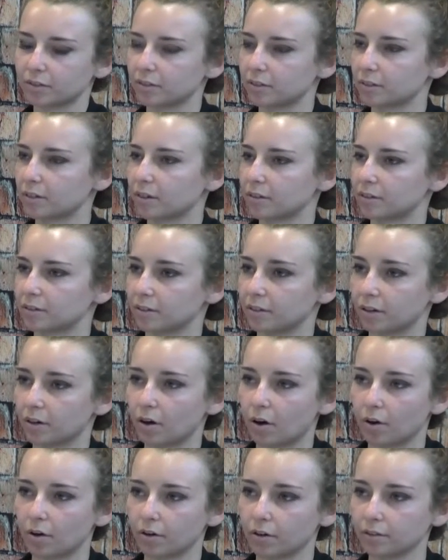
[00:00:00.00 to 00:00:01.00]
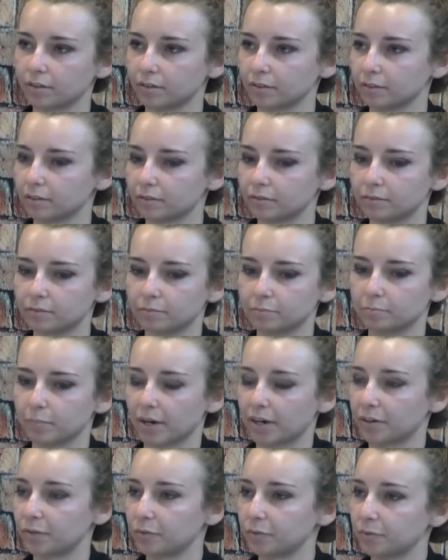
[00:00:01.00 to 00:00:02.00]
discussing the car and
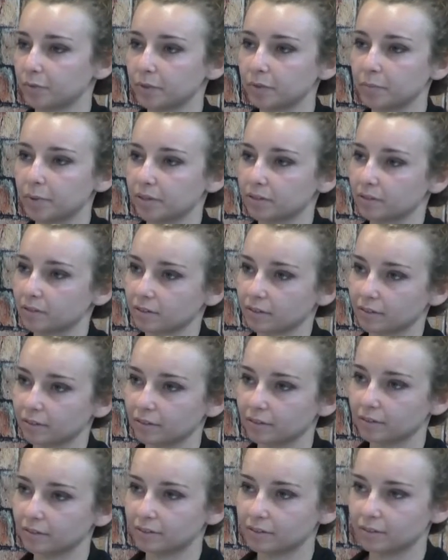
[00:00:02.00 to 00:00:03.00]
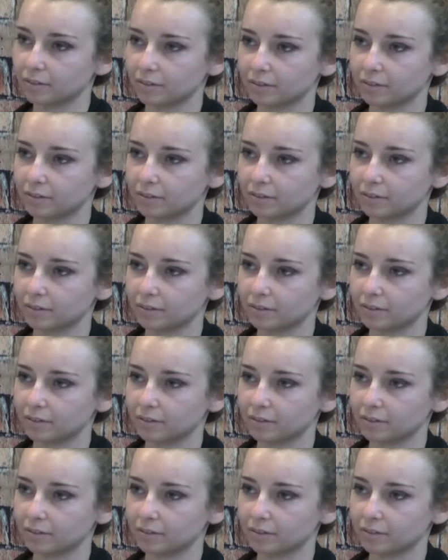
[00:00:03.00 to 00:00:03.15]
my career, basically.